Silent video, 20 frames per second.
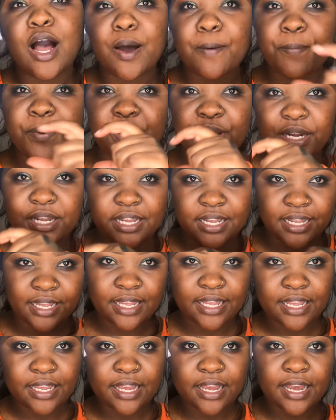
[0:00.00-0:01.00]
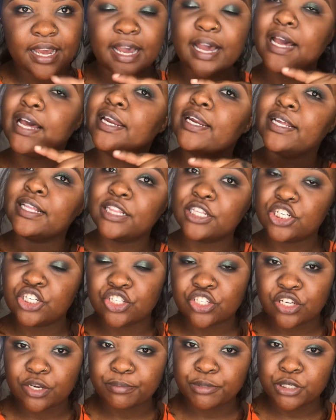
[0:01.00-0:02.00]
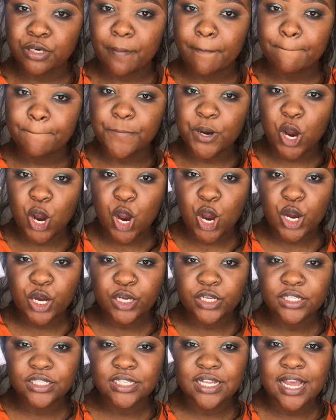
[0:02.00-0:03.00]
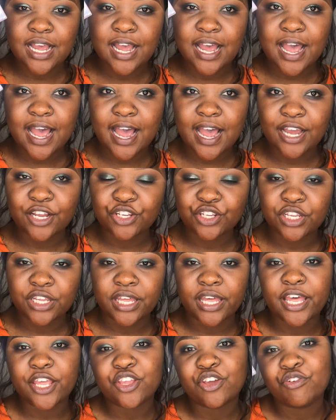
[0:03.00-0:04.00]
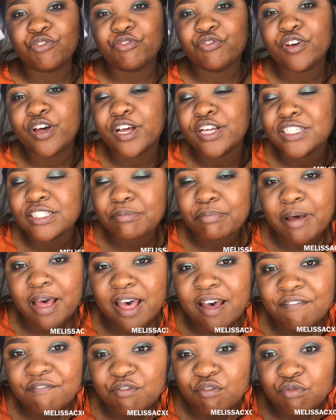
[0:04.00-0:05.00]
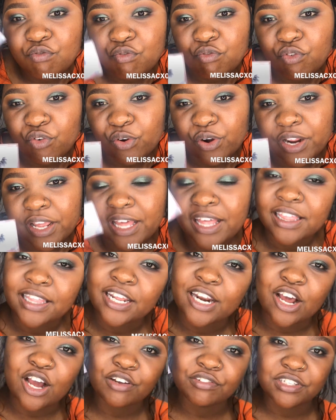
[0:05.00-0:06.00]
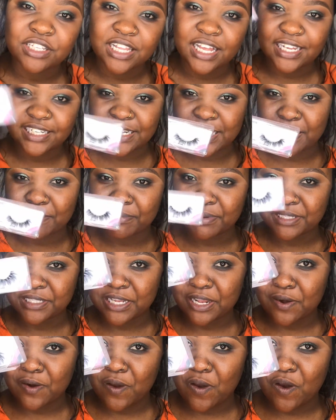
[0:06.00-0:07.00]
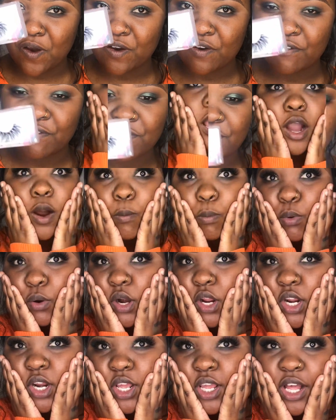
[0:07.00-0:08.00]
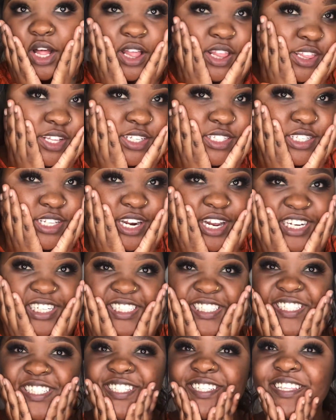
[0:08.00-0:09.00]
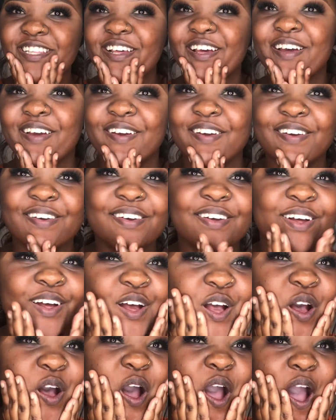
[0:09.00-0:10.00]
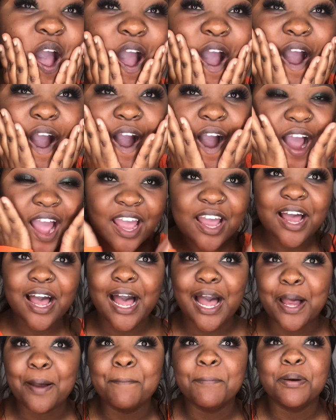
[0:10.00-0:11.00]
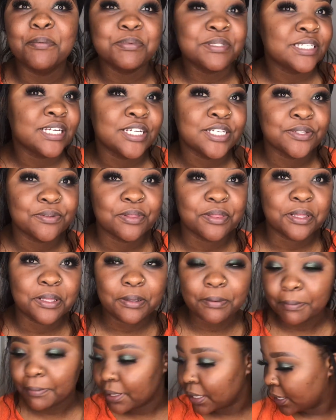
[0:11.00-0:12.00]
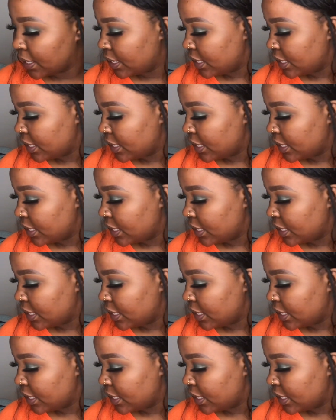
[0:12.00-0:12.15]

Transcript: I'll put it here and in the description box. And you can get your first pair for free. And then after that, 10% off. How pretty are these lashes though? I am obsessed with them.